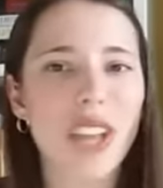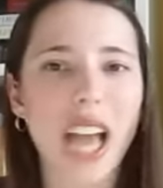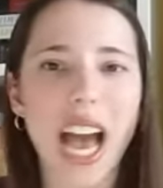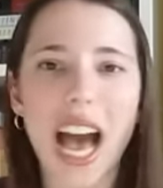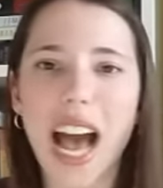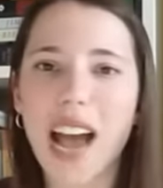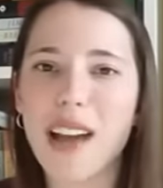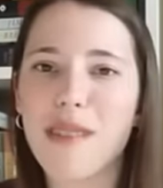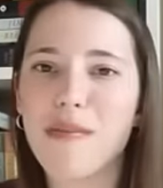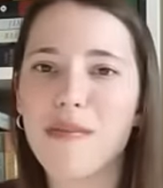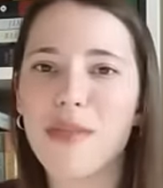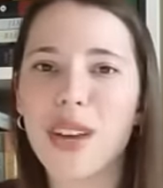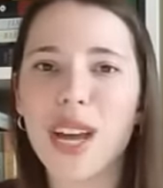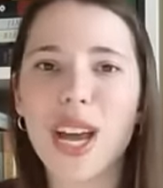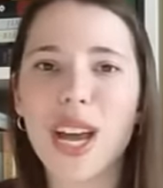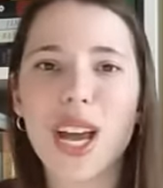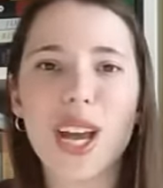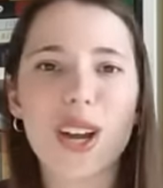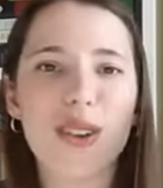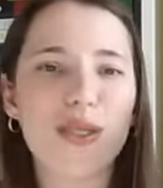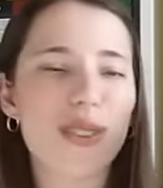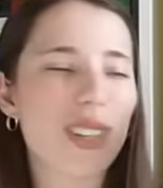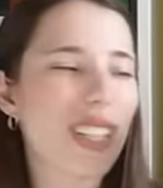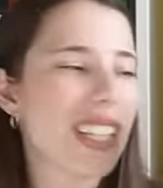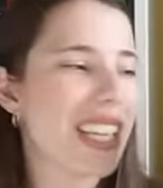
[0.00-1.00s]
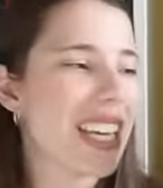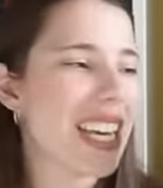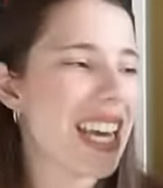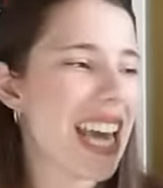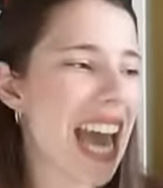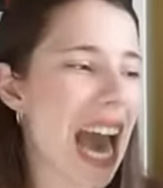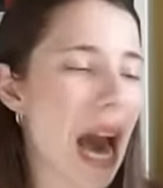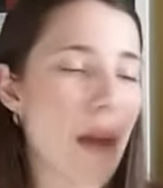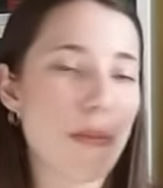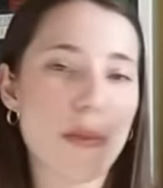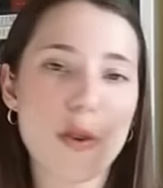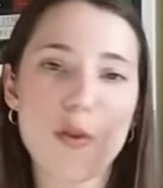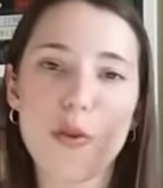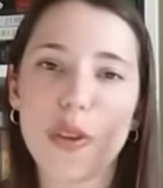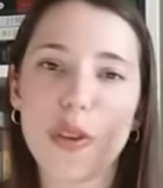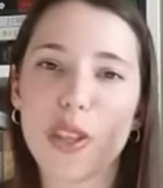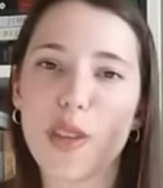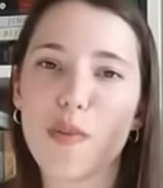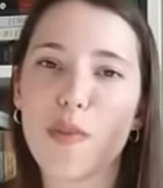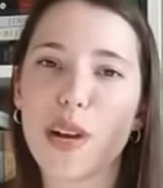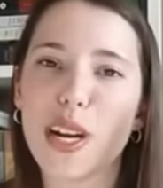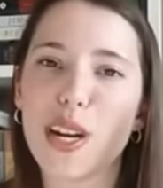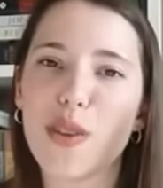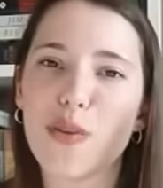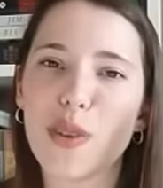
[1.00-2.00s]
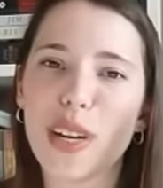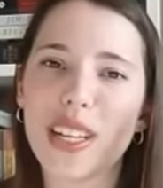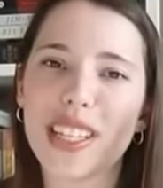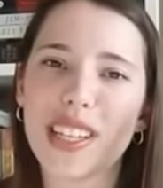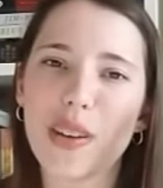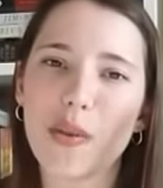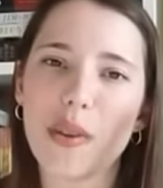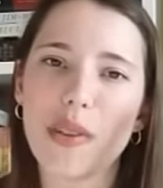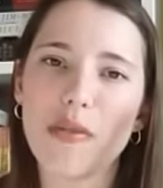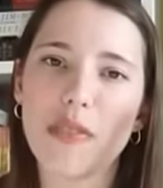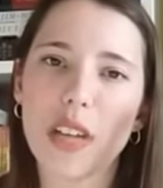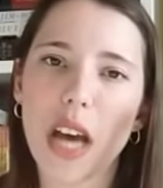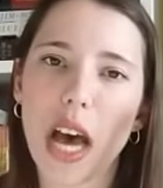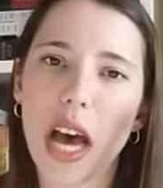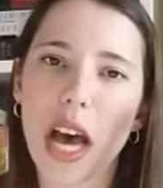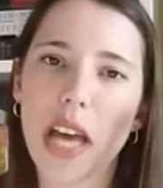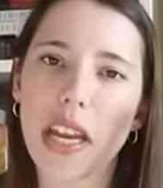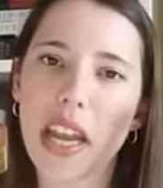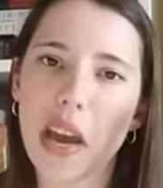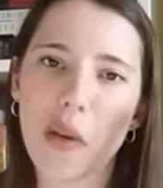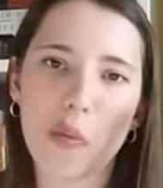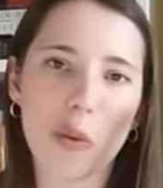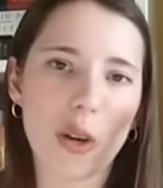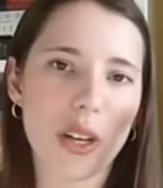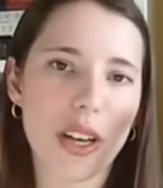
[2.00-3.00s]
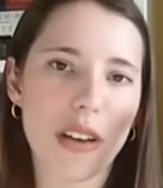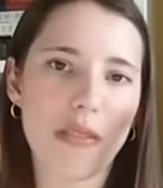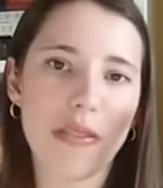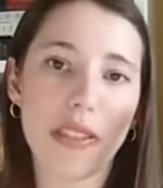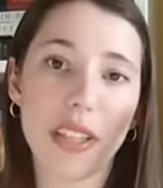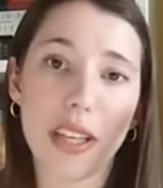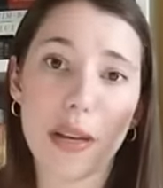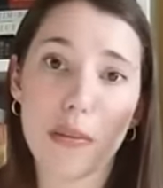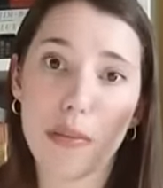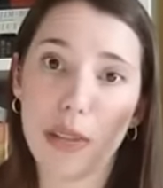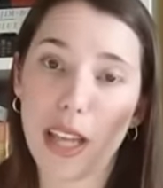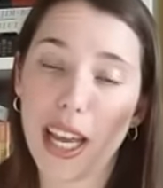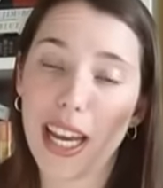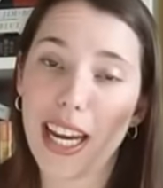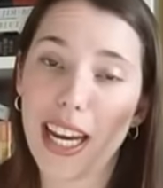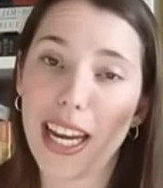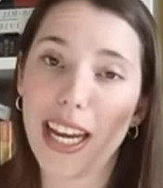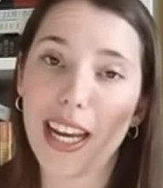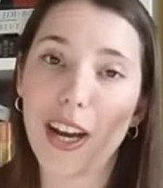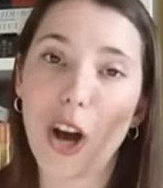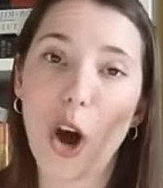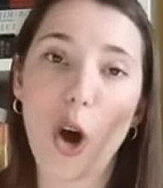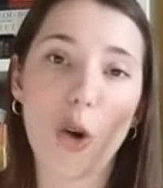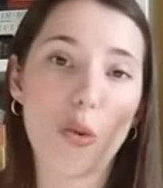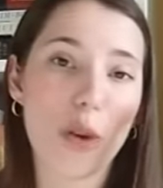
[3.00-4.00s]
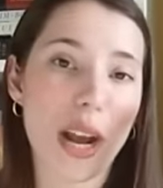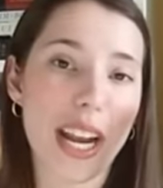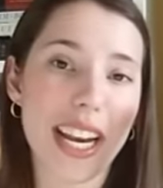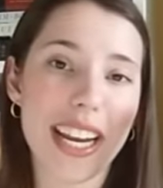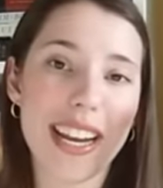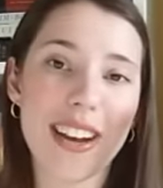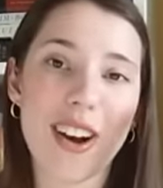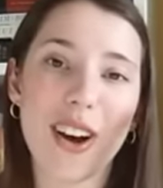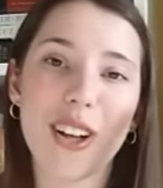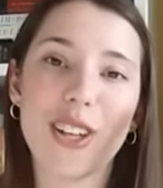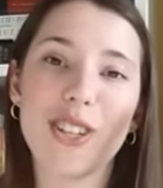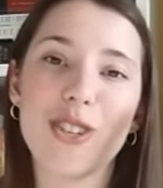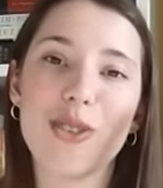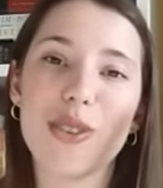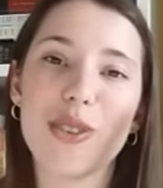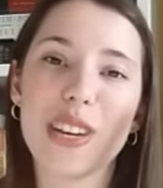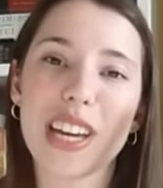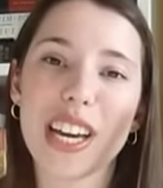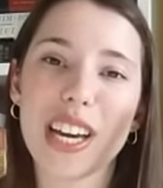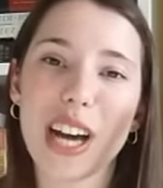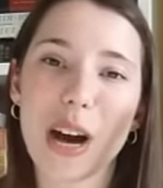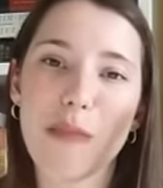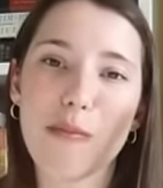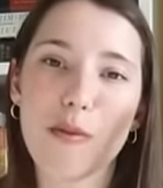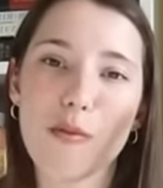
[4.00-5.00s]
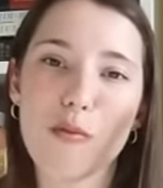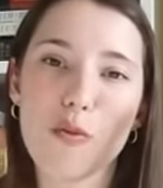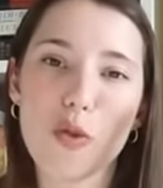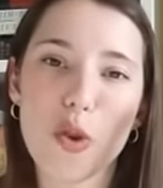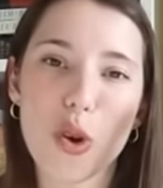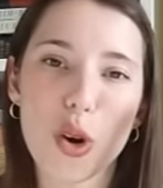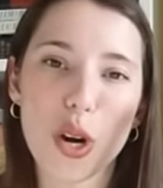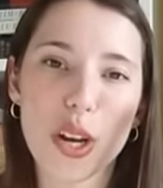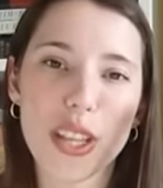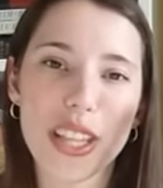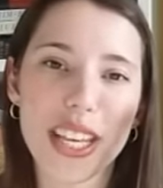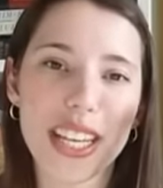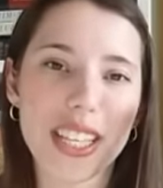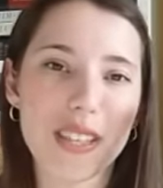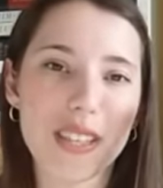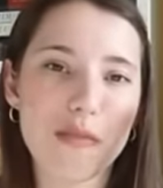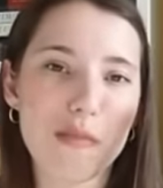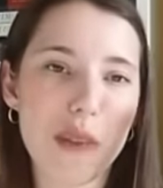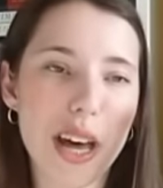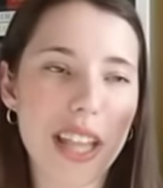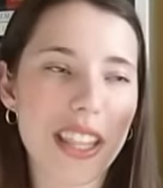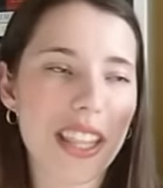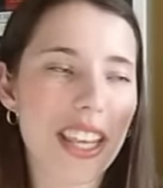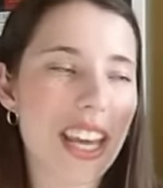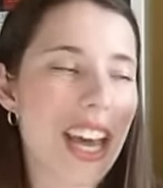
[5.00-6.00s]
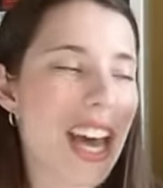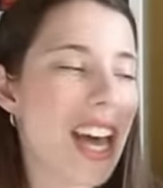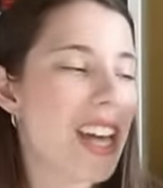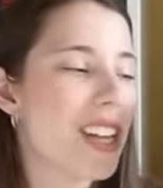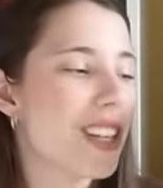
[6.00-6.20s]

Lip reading: I'm really happy with the buddy reads that we've done. And we're definitely planning already on doing a couple more this month.